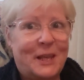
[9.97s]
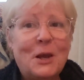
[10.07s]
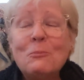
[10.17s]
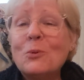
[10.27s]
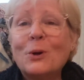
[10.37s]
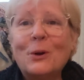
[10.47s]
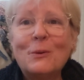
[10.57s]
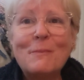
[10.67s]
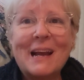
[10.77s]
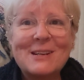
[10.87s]
Yep, we're
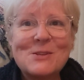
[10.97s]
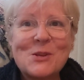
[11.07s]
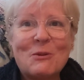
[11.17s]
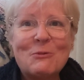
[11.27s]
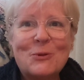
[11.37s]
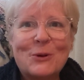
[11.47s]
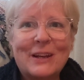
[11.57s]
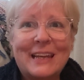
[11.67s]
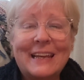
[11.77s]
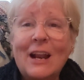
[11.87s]
going back to Psalm 4
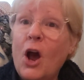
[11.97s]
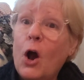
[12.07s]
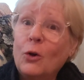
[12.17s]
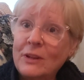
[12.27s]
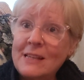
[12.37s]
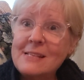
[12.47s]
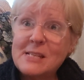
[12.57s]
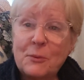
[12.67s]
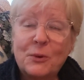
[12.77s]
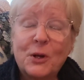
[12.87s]
again. Only this
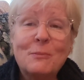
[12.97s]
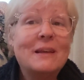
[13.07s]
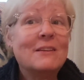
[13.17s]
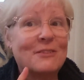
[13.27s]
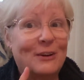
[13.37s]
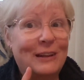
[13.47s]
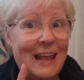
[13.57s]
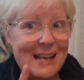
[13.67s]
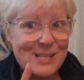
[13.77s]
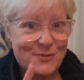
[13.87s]
time we're going to be in the very
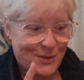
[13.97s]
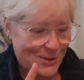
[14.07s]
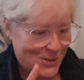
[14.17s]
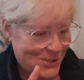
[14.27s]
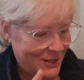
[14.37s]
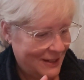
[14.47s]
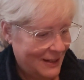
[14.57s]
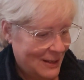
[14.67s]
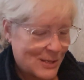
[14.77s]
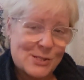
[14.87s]
last verse.
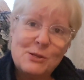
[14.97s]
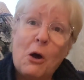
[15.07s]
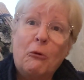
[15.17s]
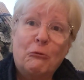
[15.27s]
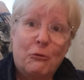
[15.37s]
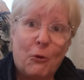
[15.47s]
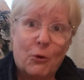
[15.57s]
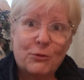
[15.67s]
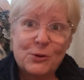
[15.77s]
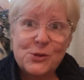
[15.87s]
Psalm
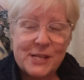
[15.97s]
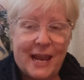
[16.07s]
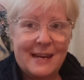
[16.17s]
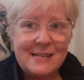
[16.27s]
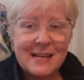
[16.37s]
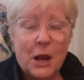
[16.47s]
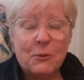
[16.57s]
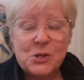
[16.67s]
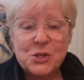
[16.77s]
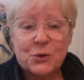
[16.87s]
4, verse 8. I
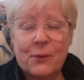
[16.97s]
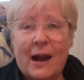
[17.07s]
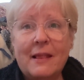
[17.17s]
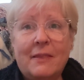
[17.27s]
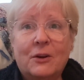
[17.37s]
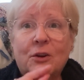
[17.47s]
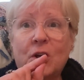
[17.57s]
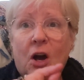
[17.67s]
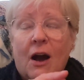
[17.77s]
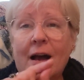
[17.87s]
want you to write in there,
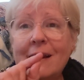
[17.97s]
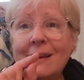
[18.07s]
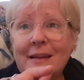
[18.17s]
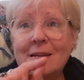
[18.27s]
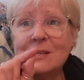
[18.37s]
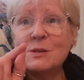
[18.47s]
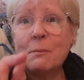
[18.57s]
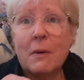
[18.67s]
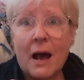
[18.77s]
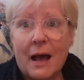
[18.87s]
God is
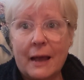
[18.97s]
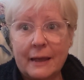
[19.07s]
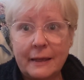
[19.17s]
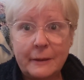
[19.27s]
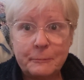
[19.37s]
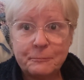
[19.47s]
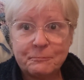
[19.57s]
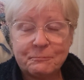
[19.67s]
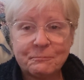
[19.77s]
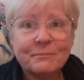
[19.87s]
my...
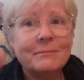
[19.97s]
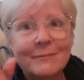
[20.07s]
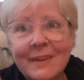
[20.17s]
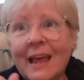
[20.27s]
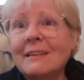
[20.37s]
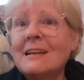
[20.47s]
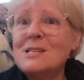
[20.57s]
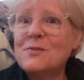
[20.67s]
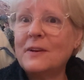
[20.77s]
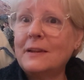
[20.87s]
And
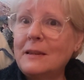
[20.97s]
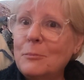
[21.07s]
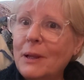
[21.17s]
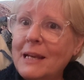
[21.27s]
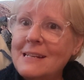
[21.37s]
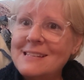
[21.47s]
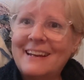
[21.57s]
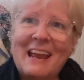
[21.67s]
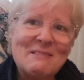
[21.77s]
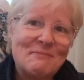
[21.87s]
let's fill in the blank
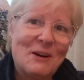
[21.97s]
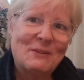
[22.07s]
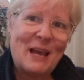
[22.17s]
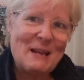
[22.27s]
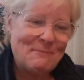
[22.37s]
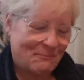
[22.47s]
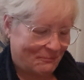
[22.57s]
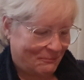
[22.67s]
today, okay?